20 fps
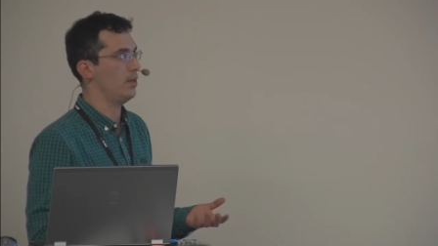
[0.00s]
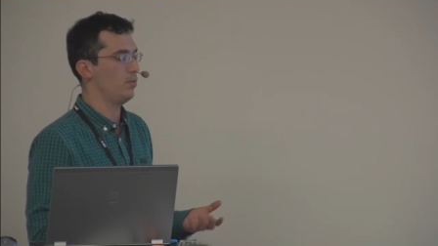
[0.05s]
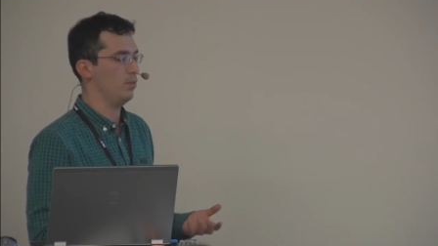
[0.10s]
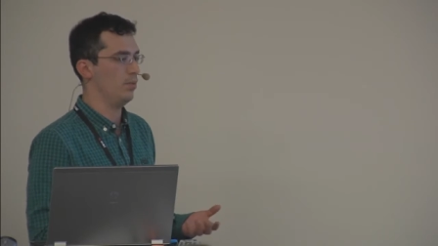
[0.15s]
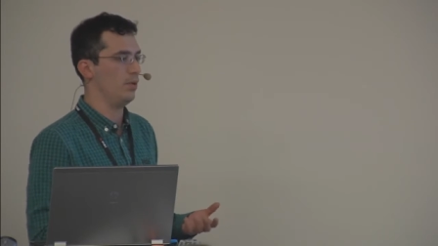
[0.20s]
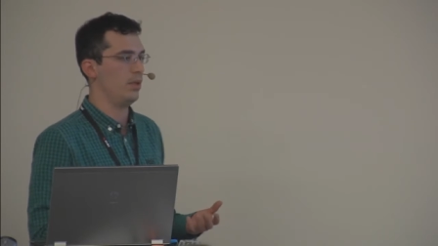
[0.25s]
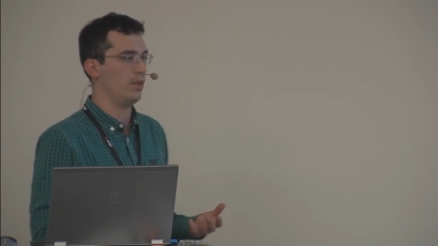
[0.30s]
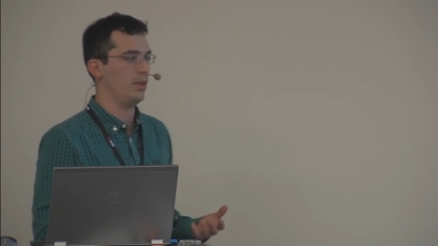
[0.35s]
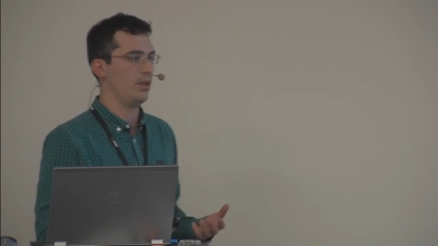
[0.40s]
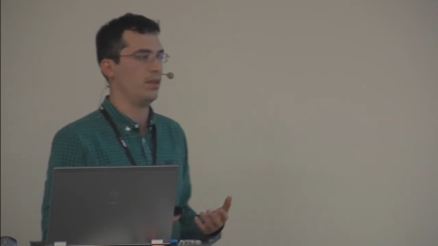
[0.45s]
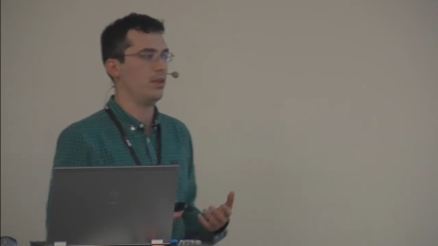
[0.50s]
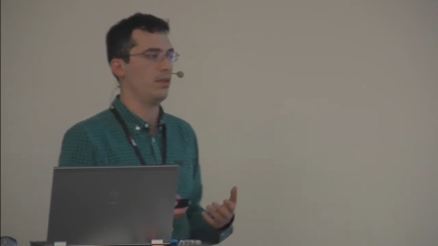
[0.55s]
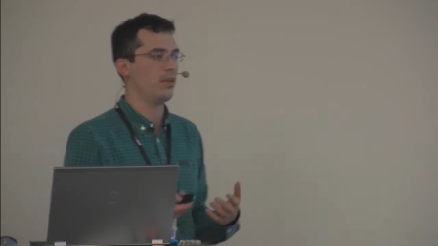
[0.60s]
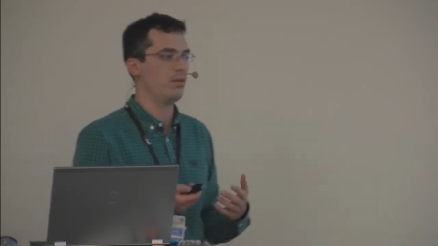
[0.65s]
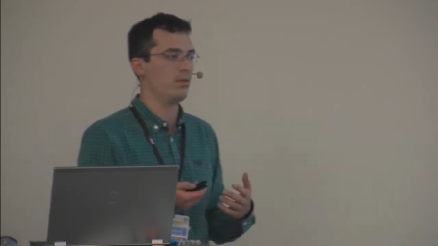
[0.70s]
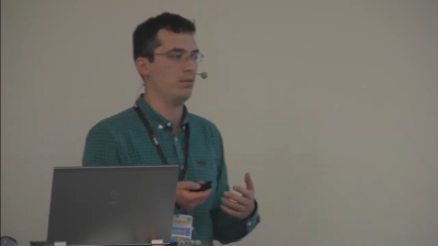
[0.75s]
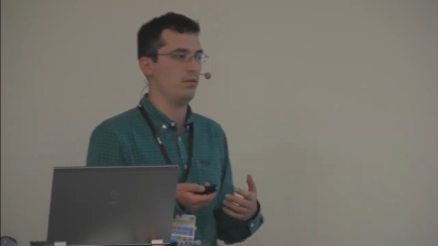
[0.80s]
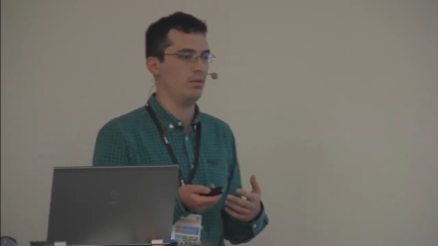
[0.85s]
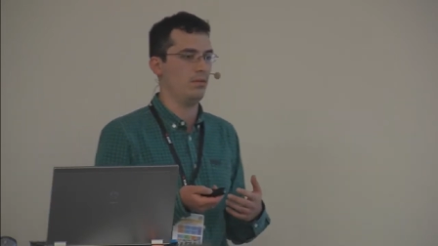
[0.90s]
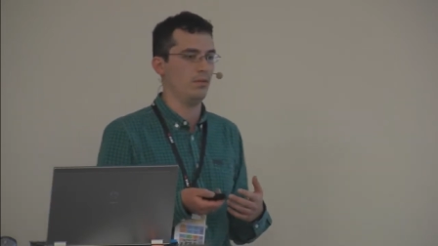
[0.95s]
with
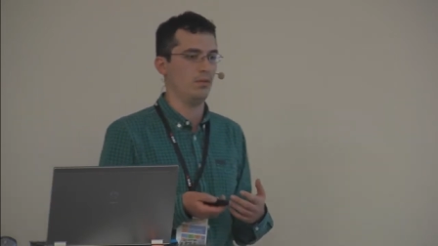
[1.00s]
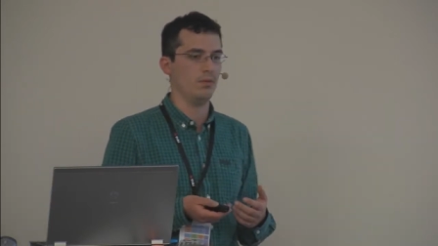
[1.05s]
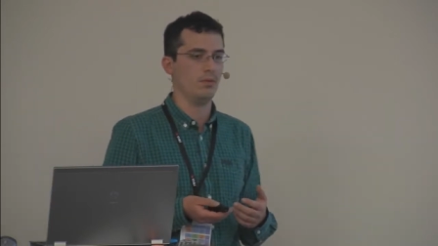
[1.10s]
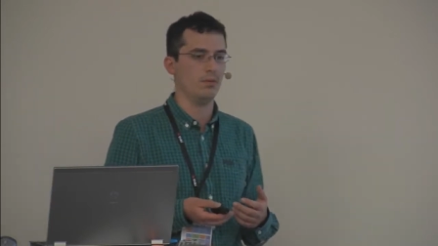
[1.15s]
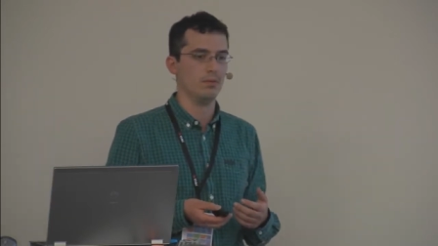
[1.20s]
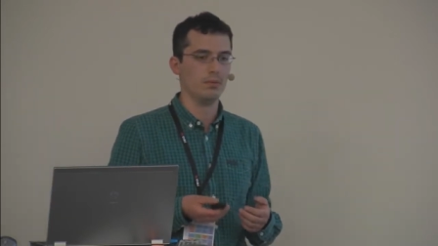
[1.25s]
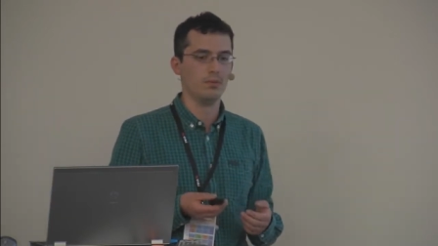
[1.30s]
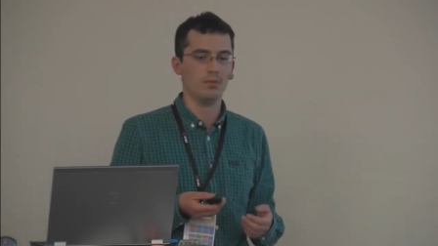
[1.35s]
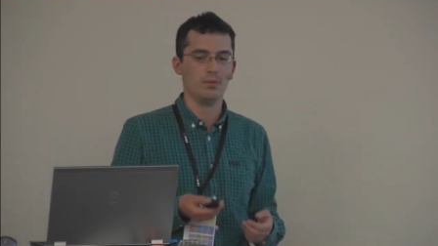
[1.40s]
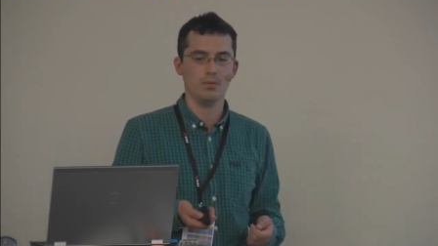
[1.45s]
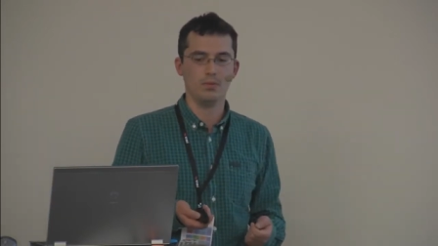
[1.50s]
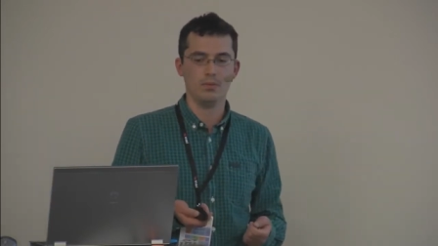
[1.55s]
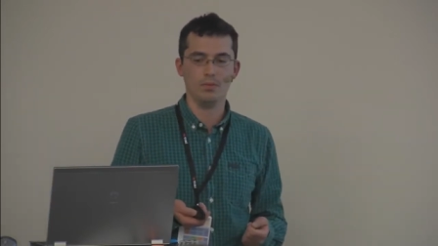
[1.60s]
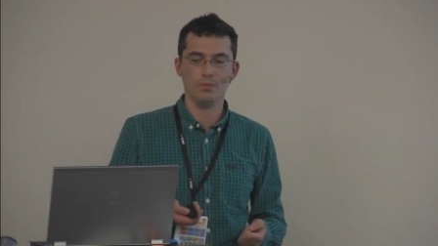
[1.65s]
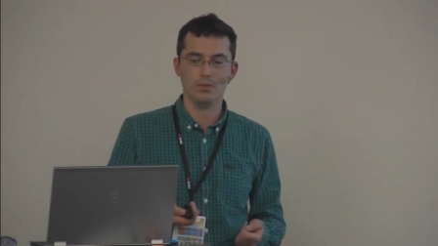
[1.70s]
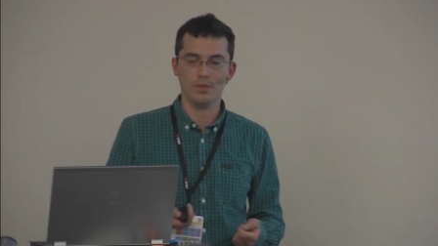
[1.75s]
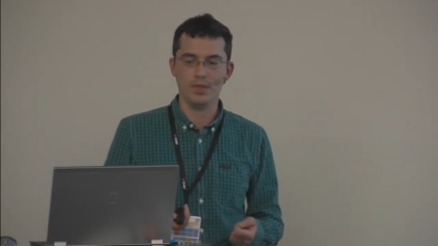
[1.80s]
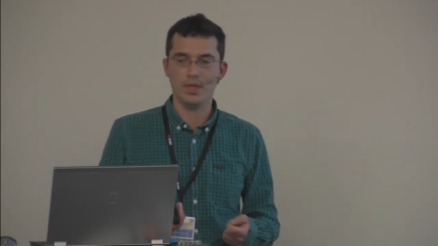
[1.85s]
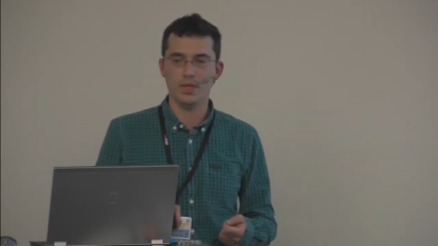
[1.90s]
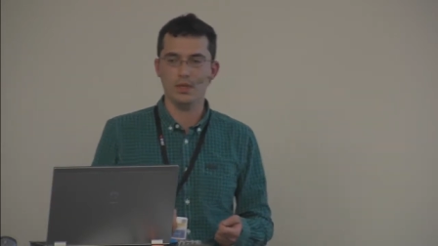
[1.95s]

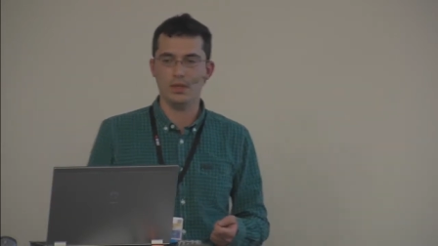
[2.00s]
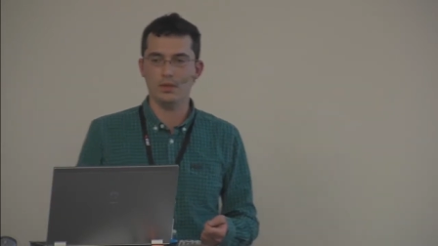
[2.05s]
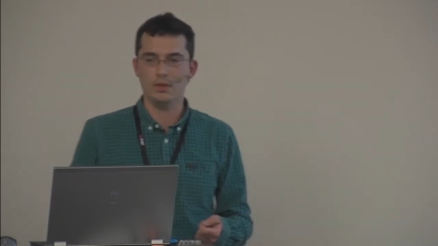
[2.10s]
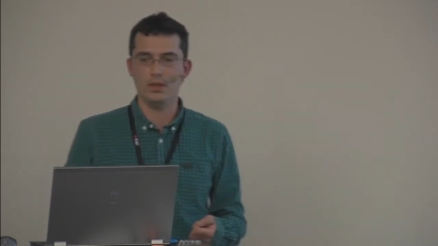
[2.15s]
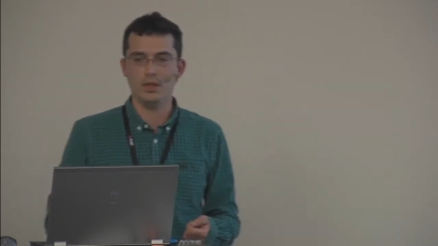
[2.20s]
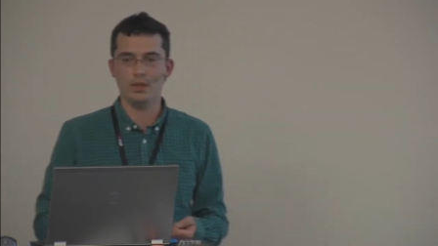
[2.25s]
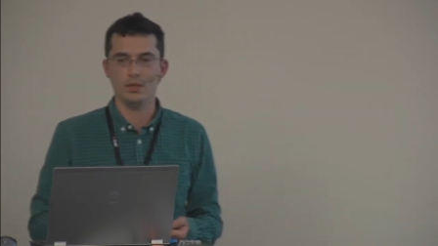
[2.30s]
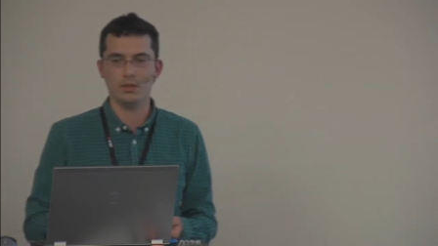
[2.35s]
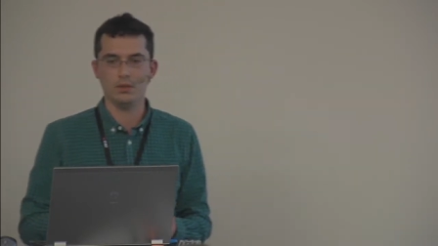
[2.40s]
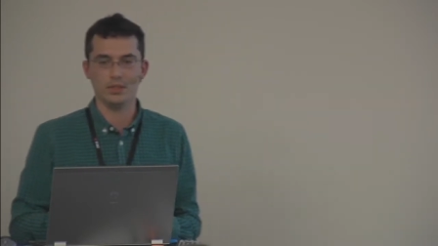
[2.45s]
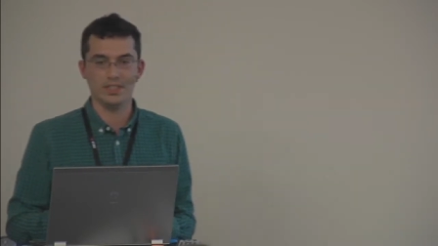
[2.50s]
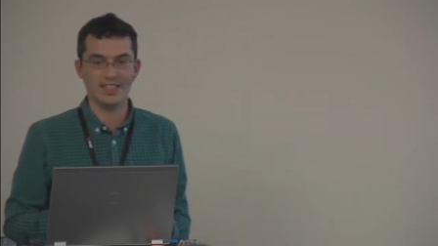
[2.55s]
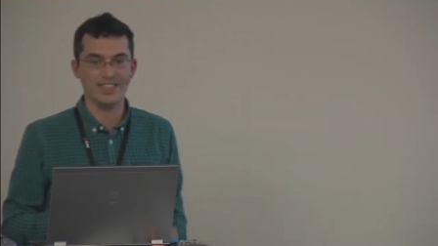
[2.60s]
the the